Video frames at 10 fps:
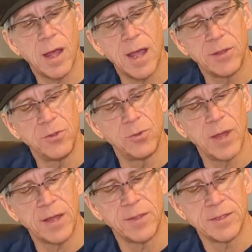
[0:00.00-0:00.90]
I do
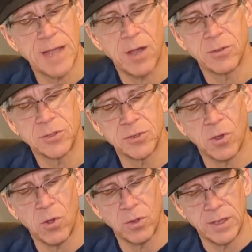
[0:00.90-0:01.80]
like this
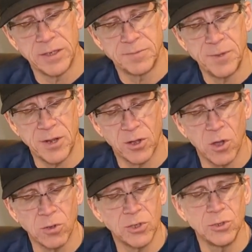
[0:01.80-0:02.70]
outsole. It has been a
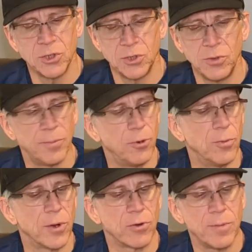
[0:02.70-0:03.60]
go-to shoe. The
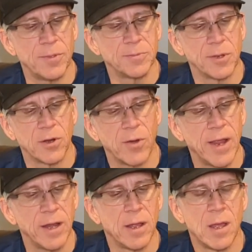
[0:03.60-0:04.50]
Puma grip has been
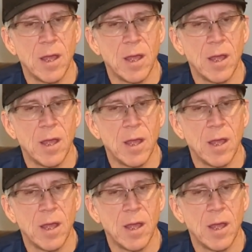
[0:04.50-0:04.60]
great.